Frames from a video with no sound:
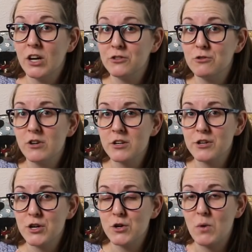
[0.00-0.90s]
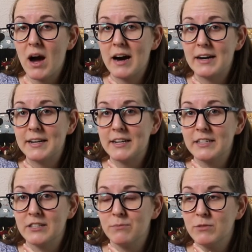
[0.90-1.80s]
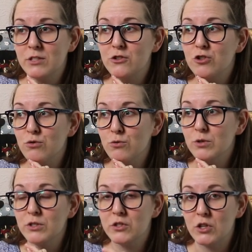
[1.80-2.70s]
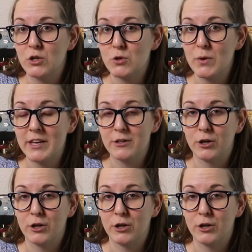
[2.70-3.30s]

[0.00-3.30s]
Not too long ago, I attempted to sew a